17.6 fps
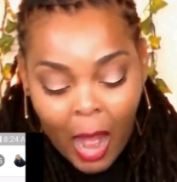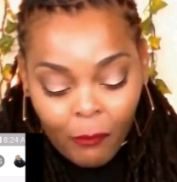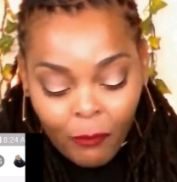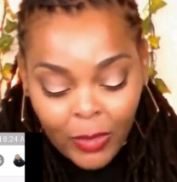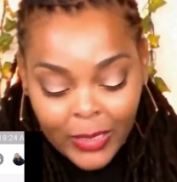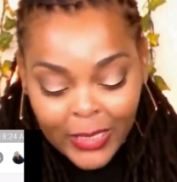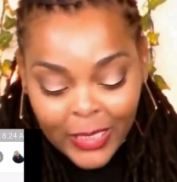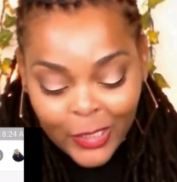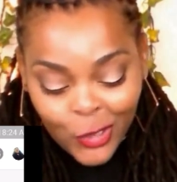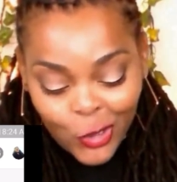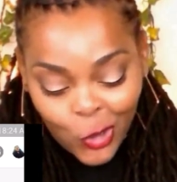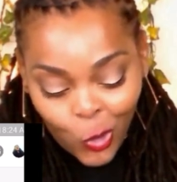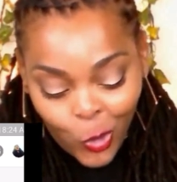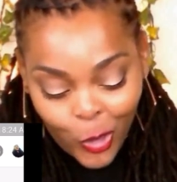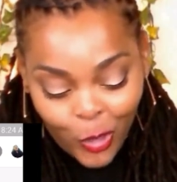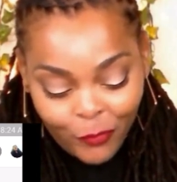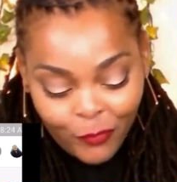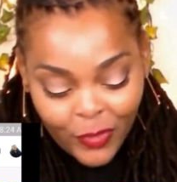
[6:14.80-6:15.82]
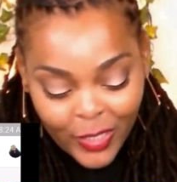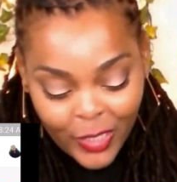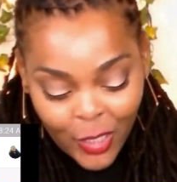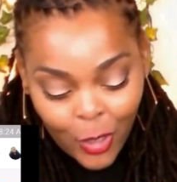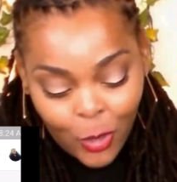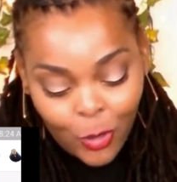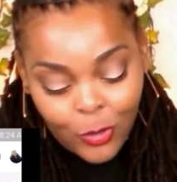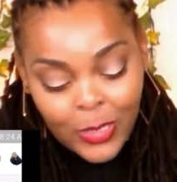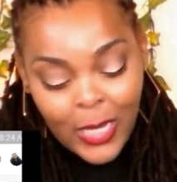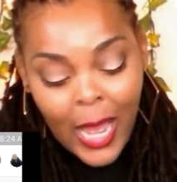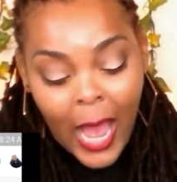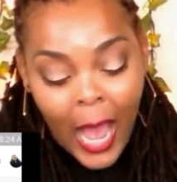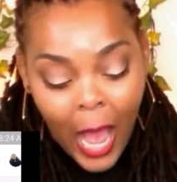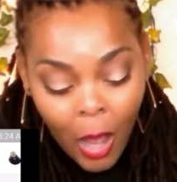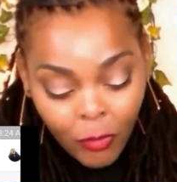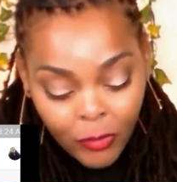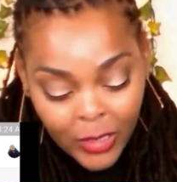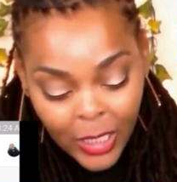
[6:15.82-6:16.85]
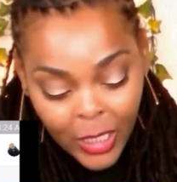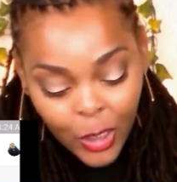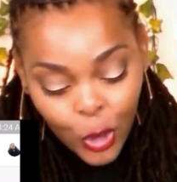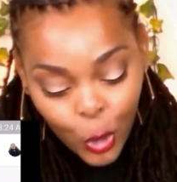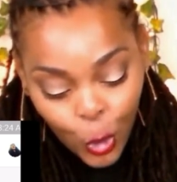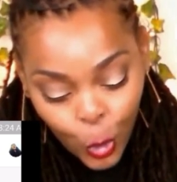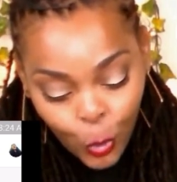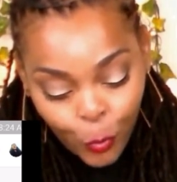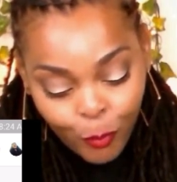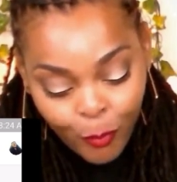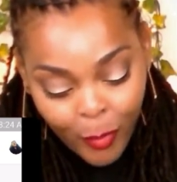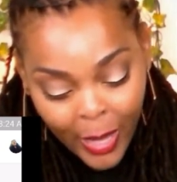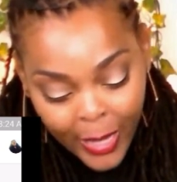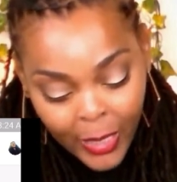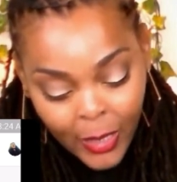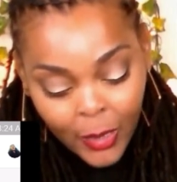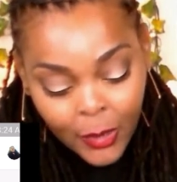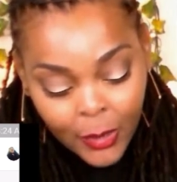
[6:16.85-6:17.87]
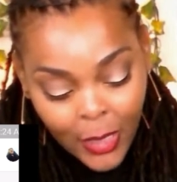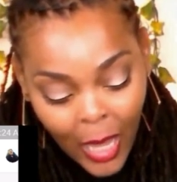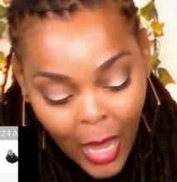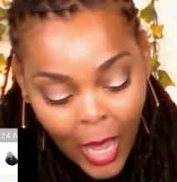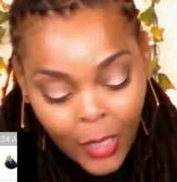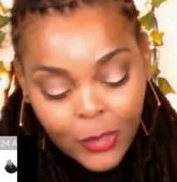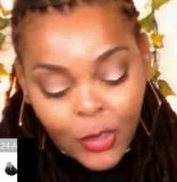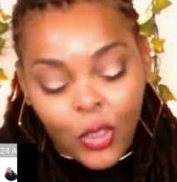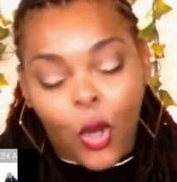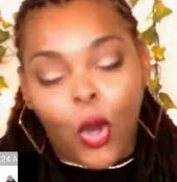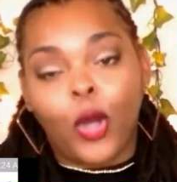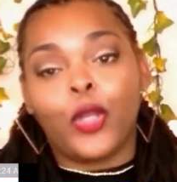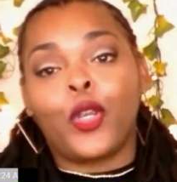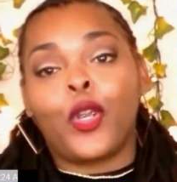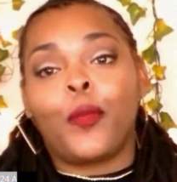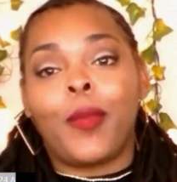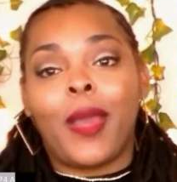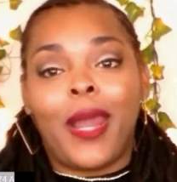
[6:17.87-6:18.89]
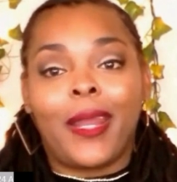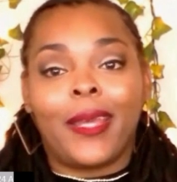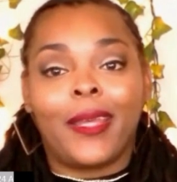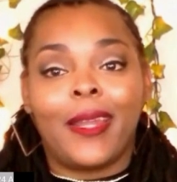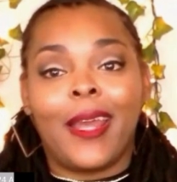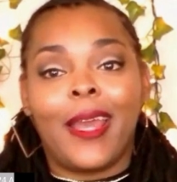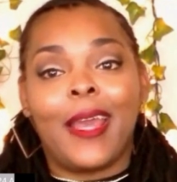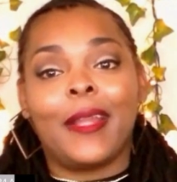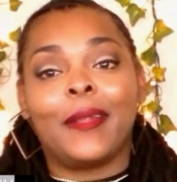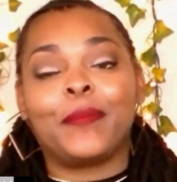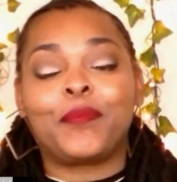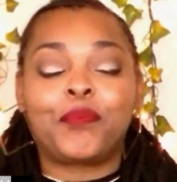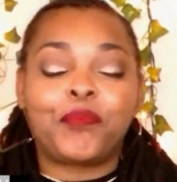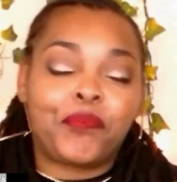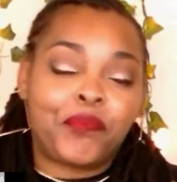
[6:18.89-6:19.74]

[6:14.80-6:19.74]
I really enjoy your videos. How did you make locks on your mannequin head?